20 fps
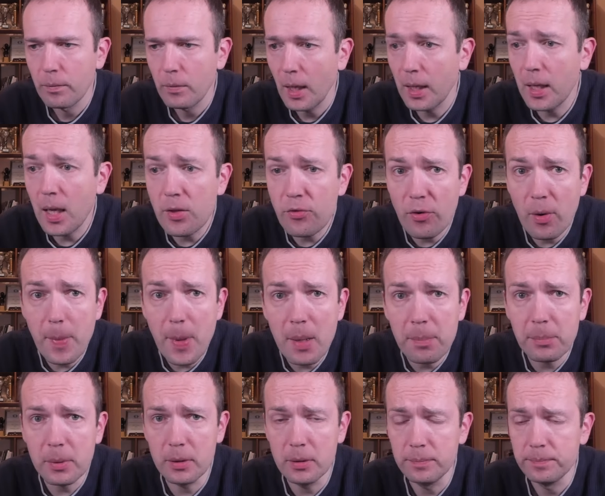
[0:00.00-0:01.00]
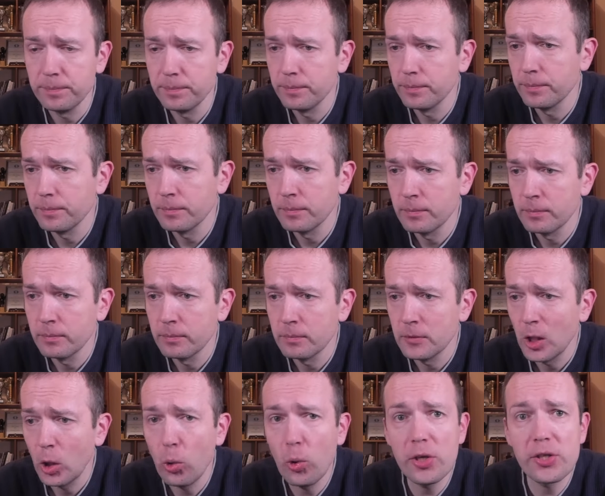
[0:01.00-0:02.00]
Again, remember,
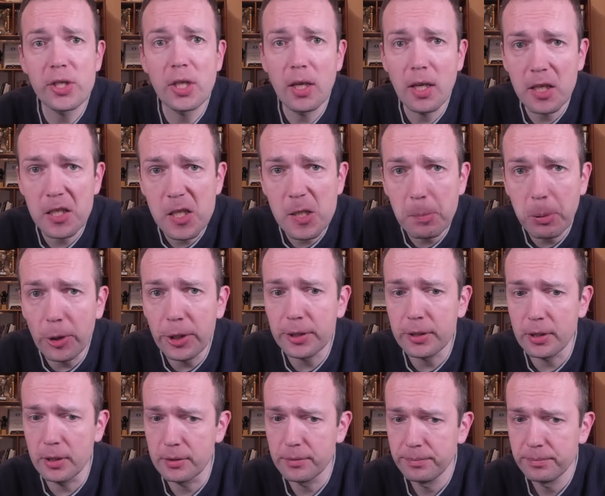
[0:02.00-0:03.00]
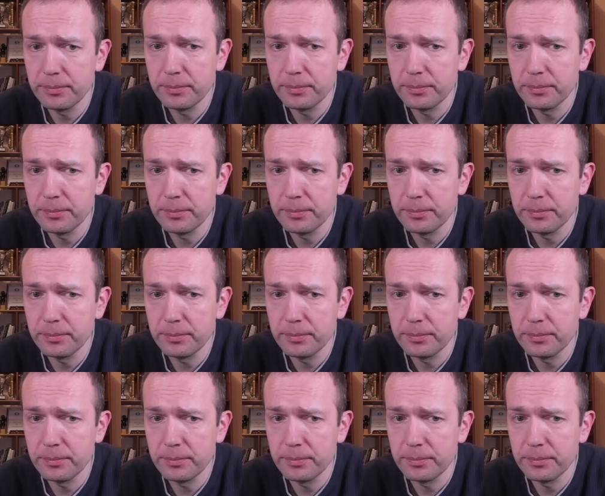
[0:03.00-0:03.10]
who is going to exploit it?